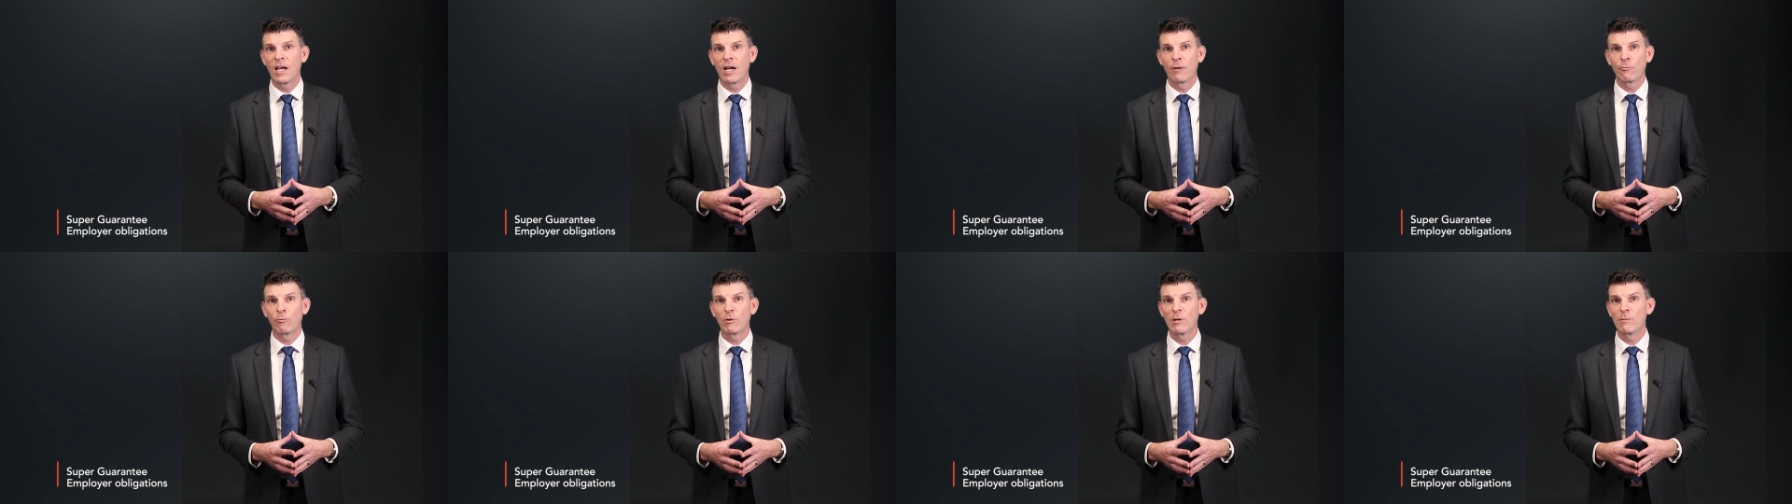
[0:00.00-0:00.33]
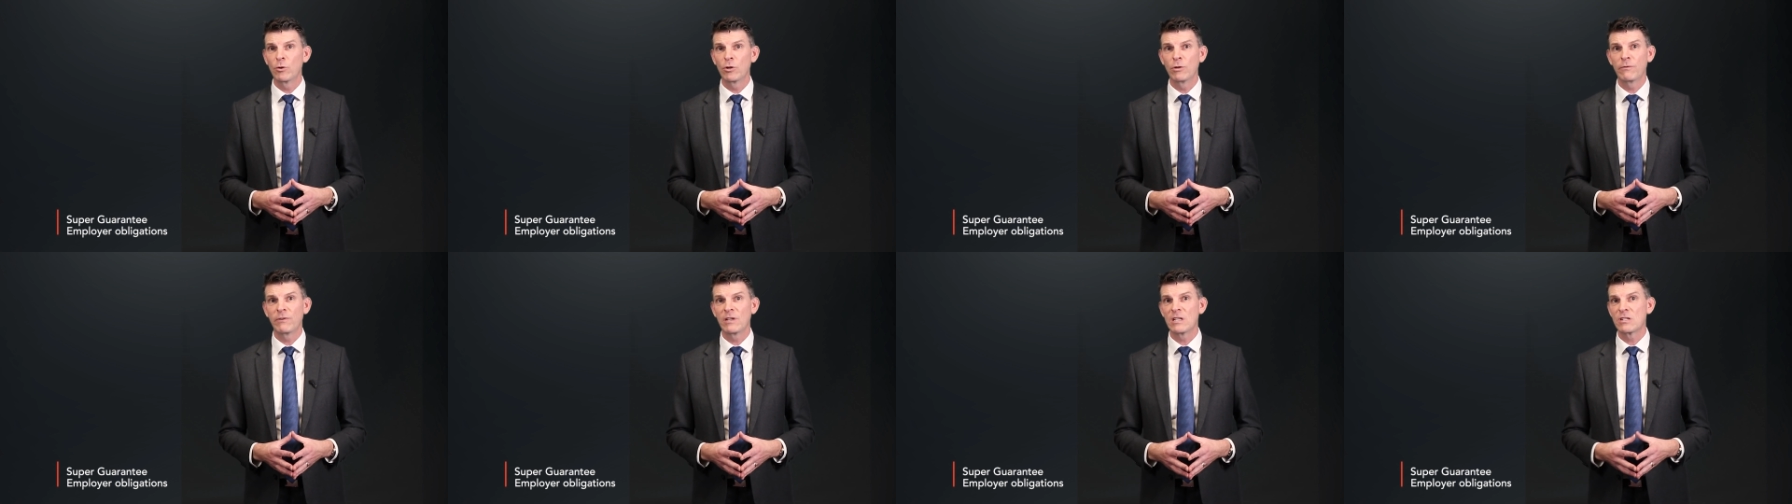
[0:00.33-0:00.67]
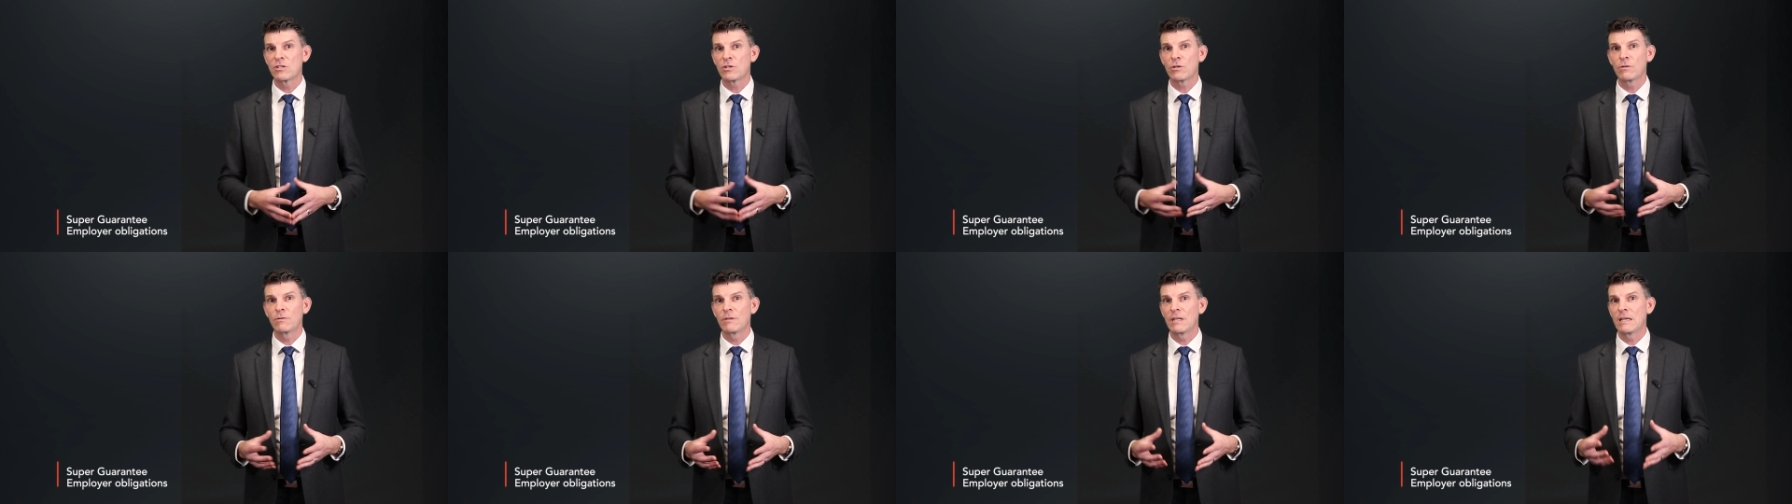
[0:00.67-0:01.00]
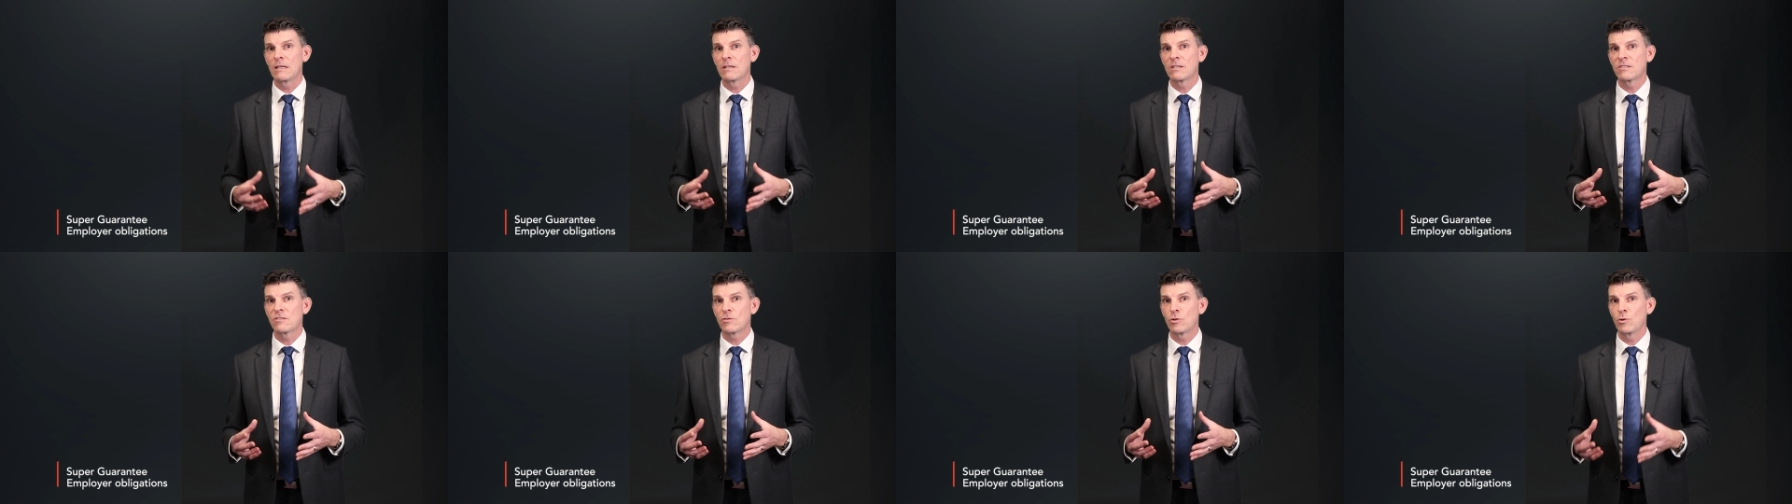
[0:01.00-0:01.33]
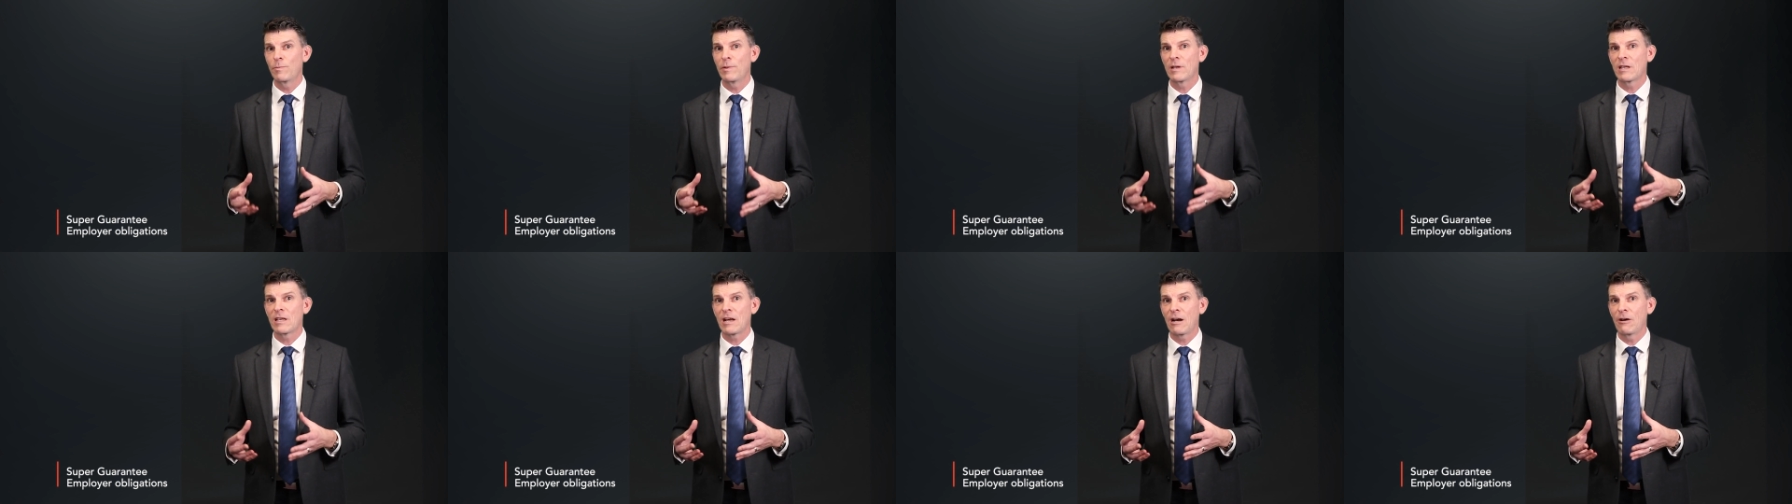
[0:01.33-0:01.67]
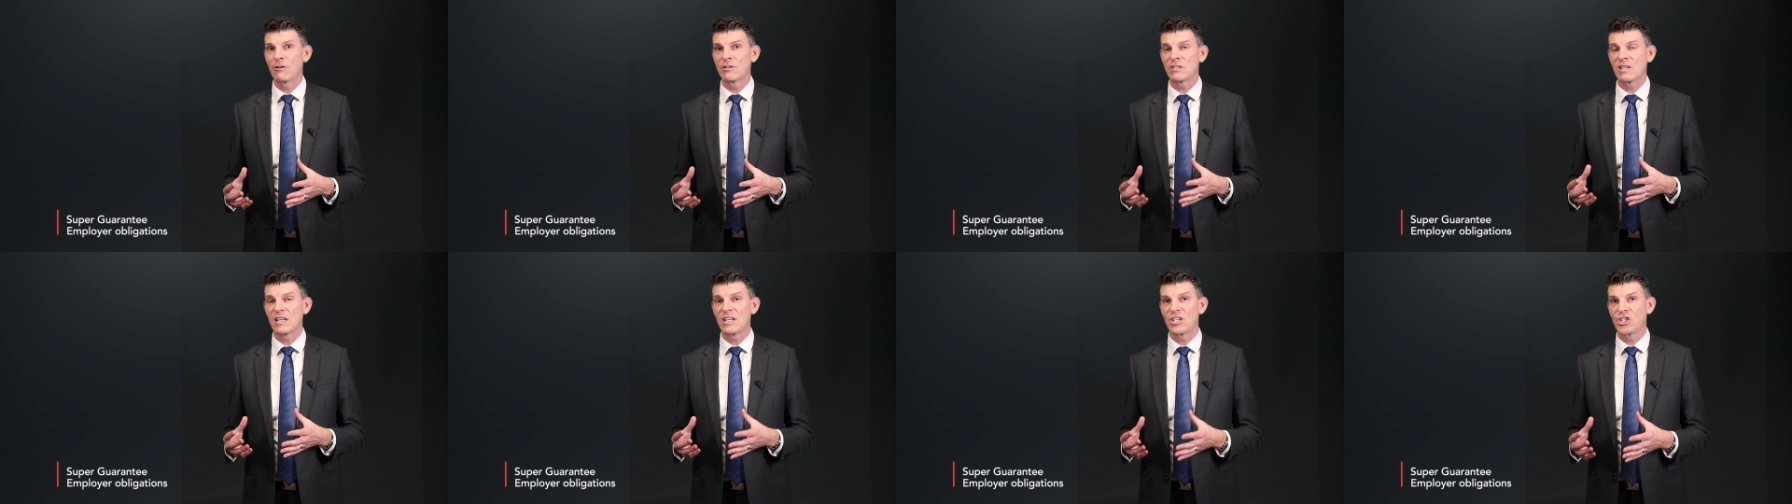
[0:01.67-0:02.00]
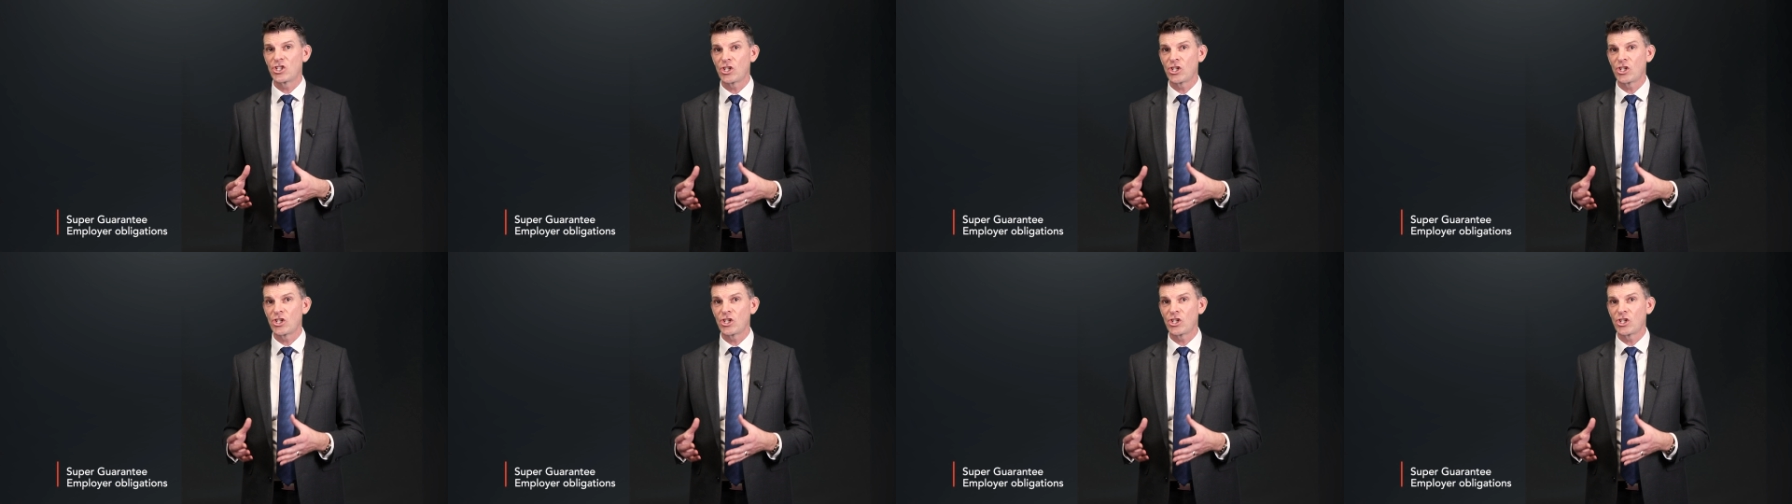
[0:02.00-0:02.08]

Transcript: we move into the super guarantee